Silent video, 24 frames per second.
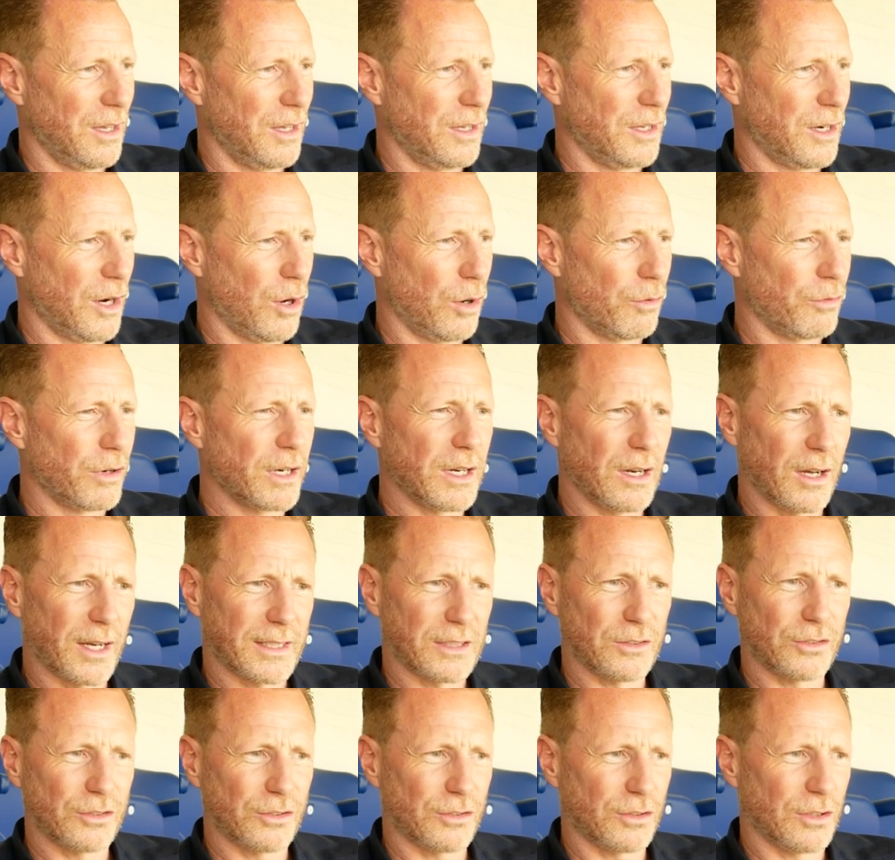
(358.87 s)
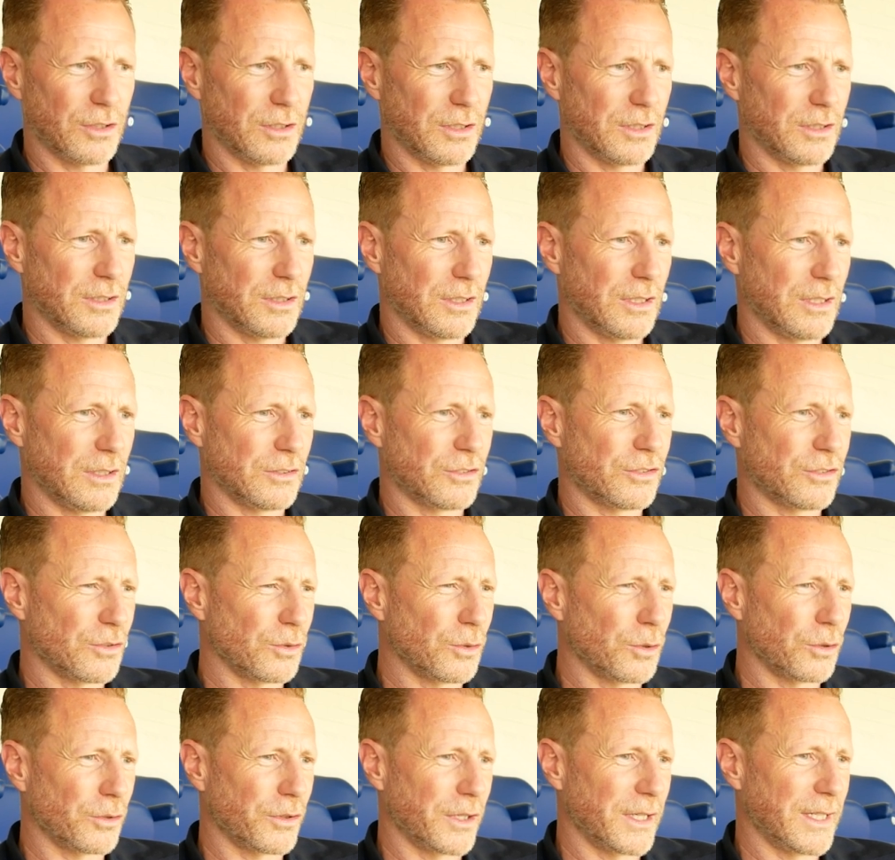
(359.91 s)
You know, I really like his
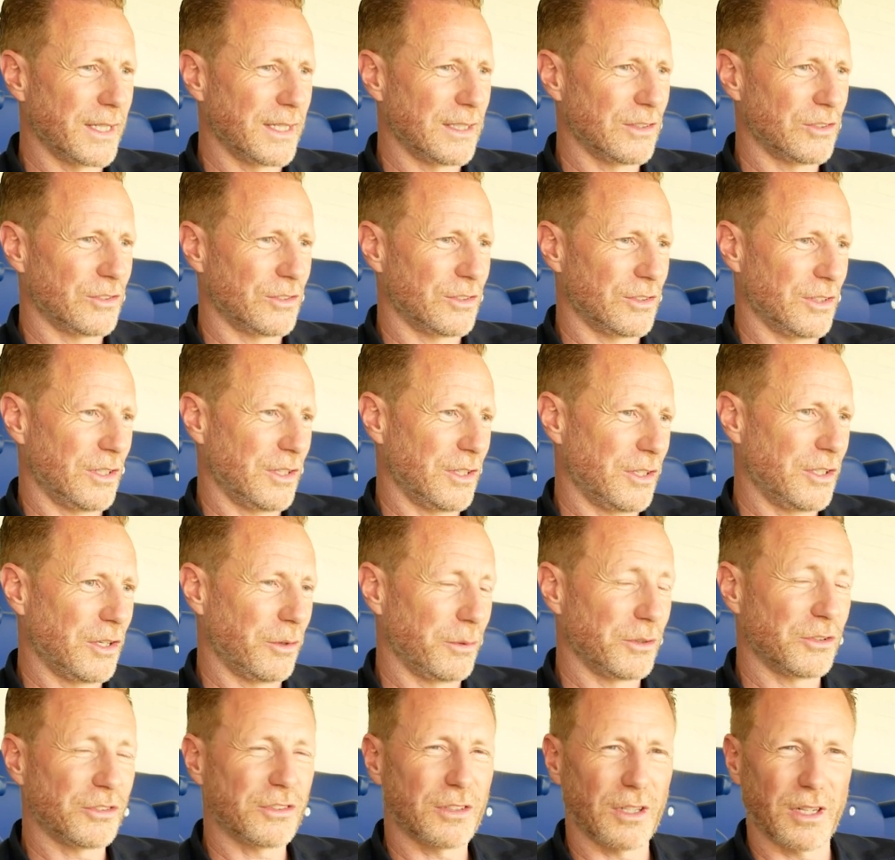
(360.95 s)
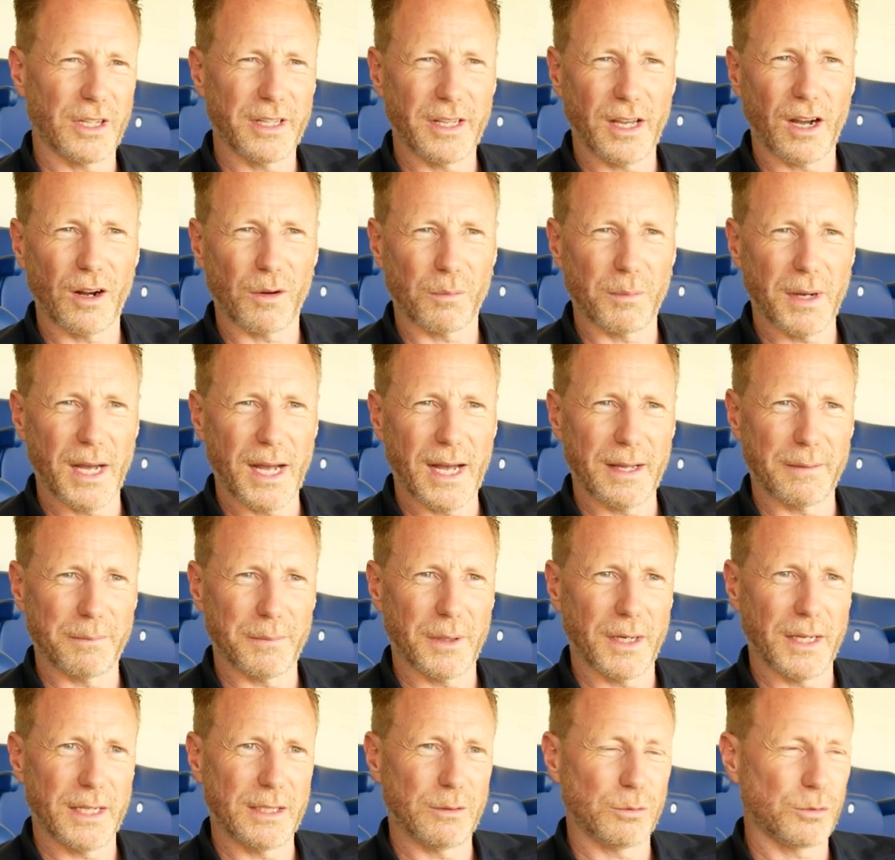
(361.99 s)
story. He's still a young
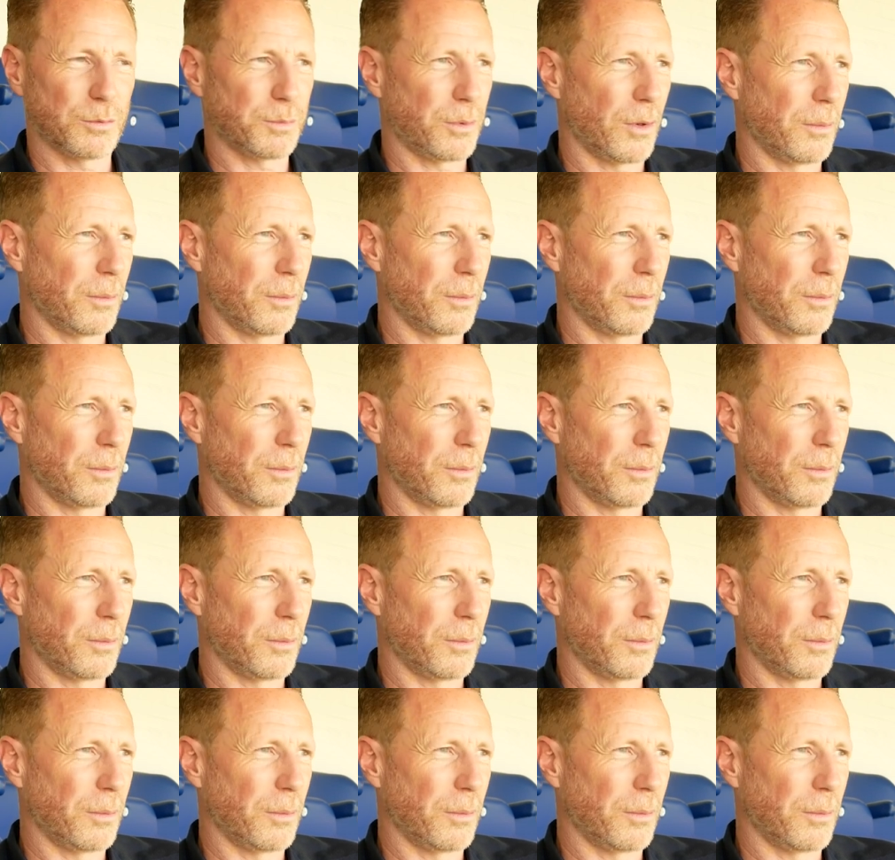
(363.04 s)
man, but he was